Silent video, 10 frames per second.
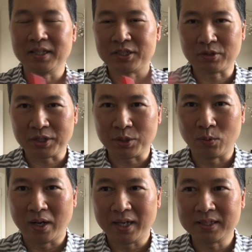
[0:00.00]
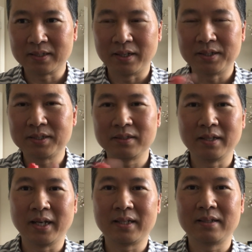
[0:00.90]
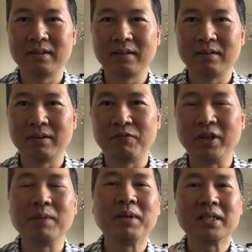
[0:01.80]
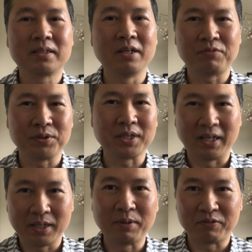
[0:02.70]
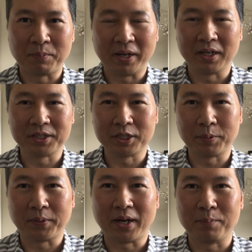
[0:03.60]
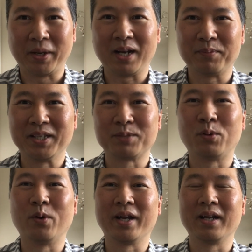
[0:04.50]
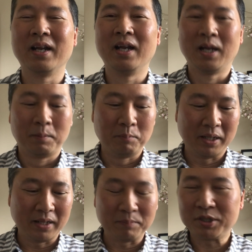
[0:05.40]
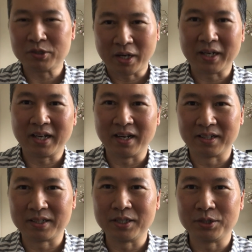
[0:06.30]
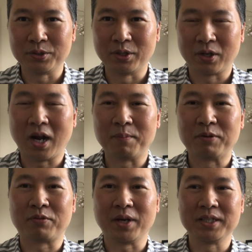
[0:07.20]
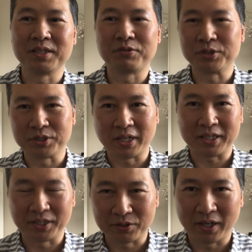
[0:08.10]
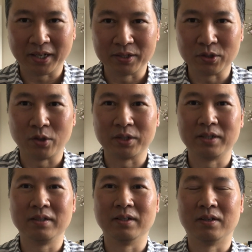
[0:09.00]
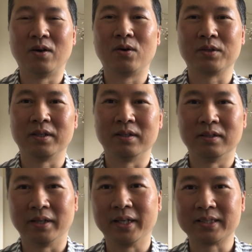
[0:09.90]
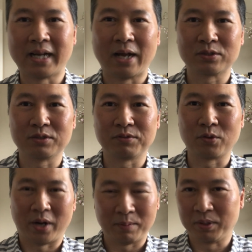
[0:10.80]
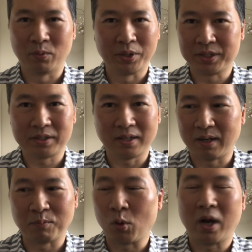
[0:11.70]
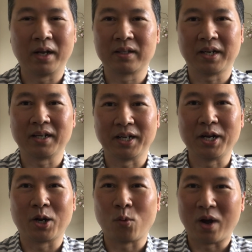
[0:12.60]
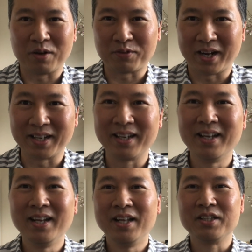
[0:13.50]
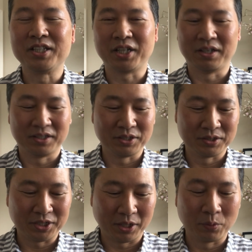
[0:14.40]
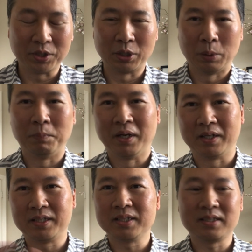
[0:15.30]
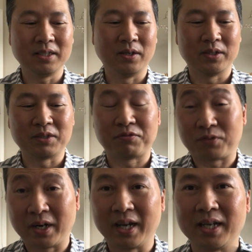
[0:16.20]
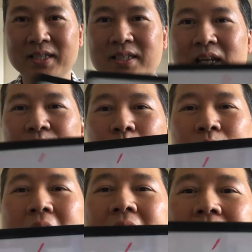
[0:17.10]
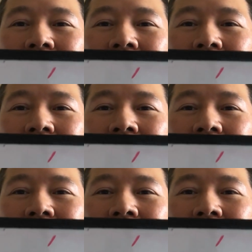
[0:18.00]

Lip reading: structure wise, Vietnamese differs a little bit from English, as you would probably pick up this point. But I'm just trying to teach you, common phrases versus actually trying to get into all the, all the ins and outs of grammar, which I'm quite technically not qualified to share with you. But just, as a phrase, if you were to ask